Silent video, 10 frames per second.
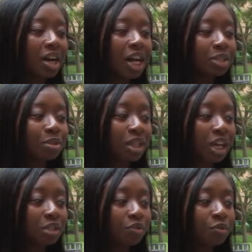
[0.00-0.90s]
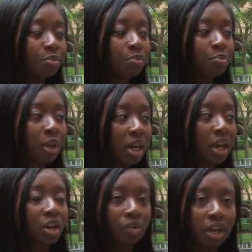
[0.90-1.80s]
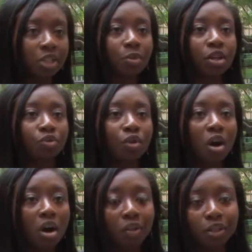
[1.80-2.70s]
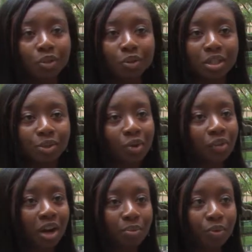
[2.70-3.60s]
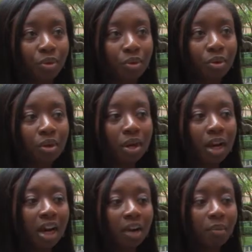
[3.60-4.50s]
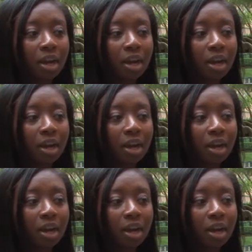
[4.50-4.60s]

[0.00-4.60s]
Cosmos has been a great experience for all the students who have come through, um,